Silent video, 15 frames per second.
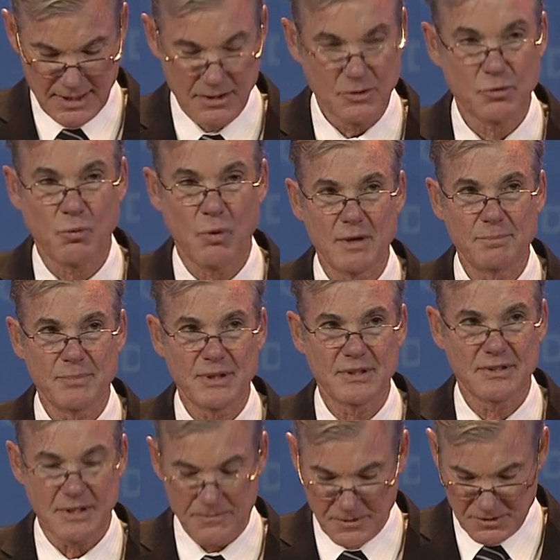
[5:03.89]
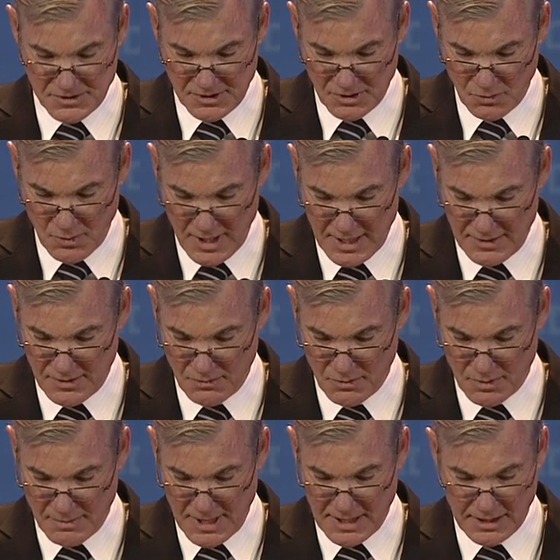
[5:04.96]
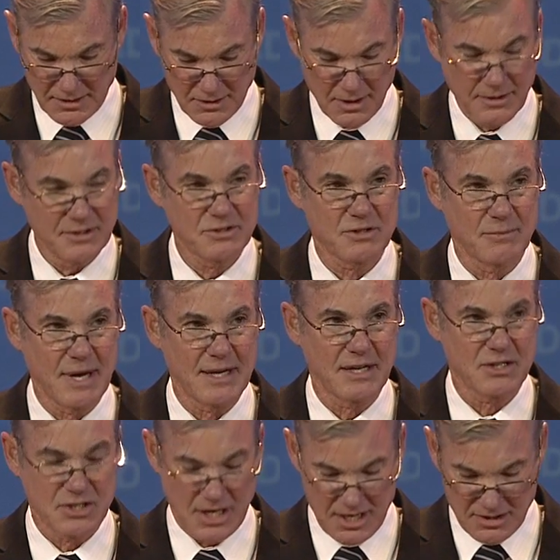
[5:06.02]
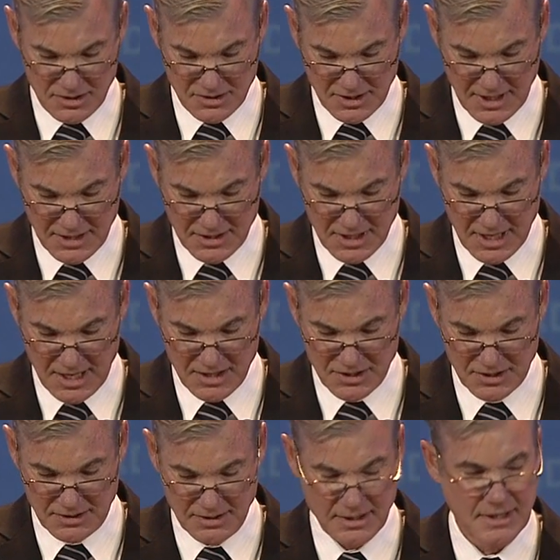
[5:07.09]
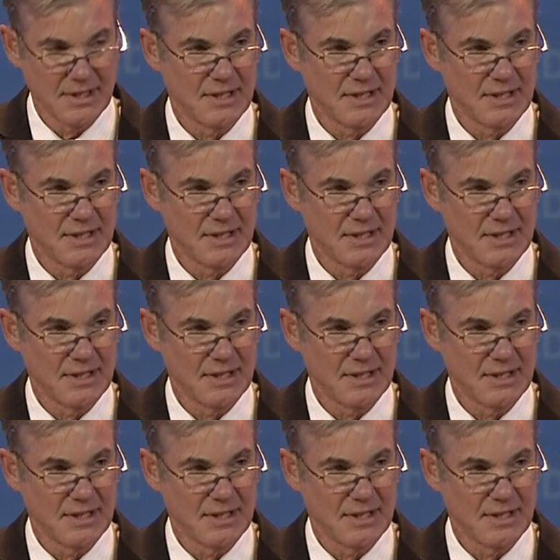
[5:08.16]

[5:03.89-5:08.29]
And one big difference in the way that we're making all these dramatic changes in education,